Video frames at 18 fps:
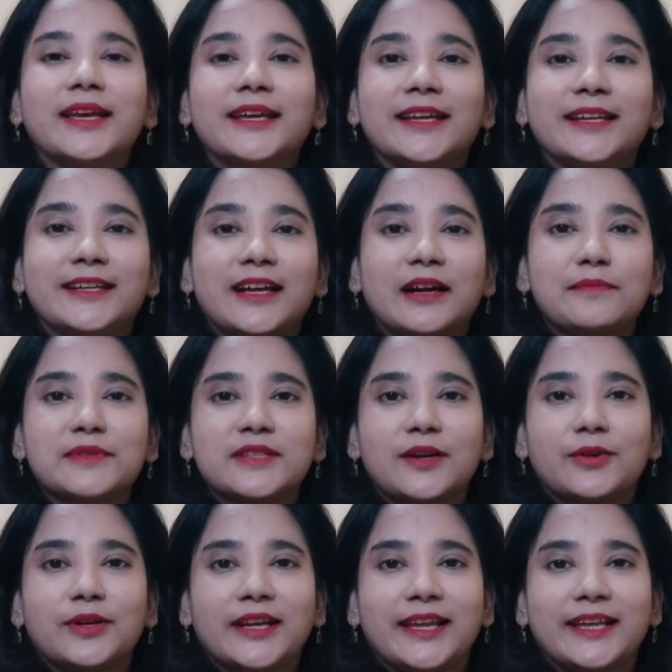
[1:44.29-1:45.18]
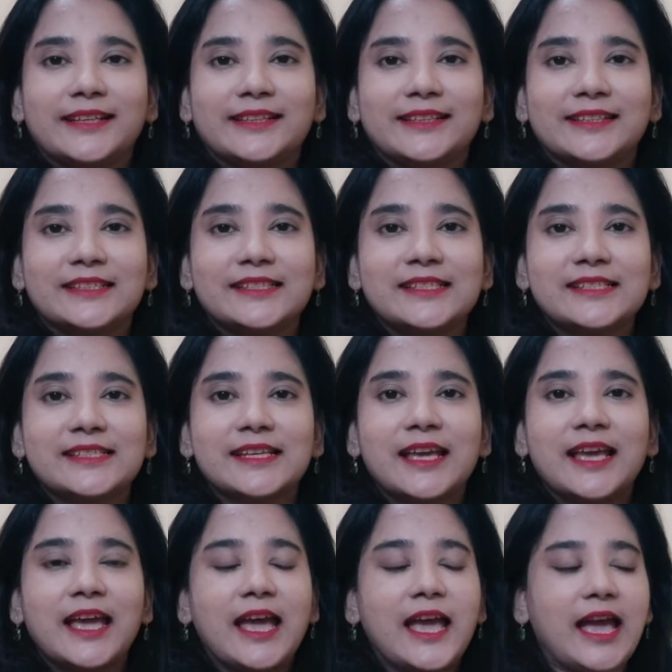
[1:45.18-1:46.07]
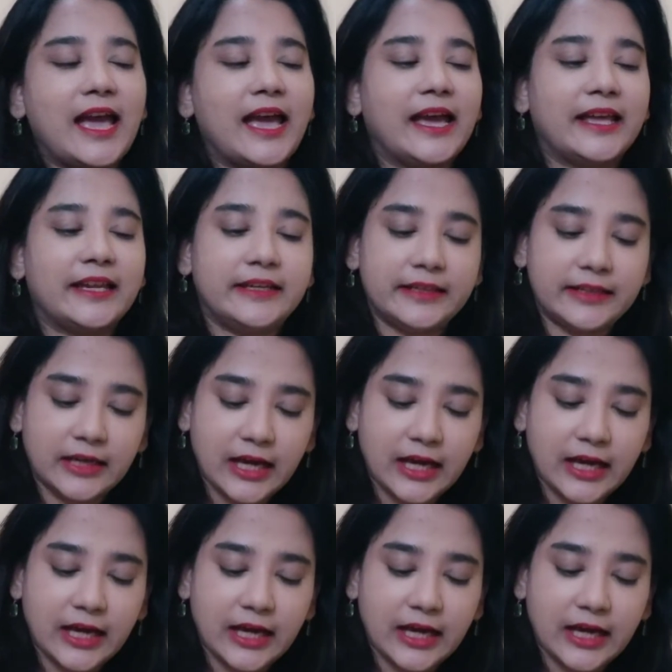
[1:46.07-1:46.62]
It comes out like this, and